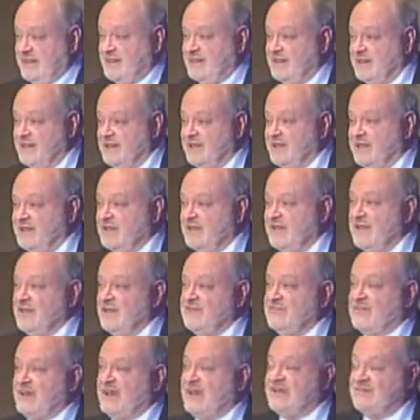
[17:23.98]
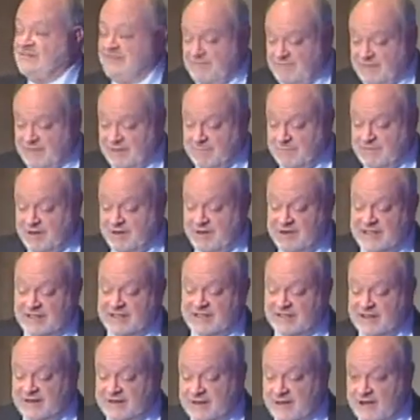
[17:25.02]
then the scientific community
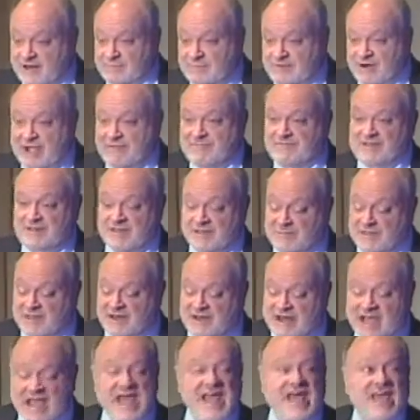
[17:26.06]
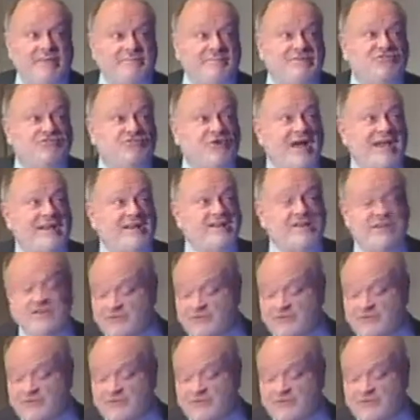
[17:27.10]
and the nonprofit community, have been trying to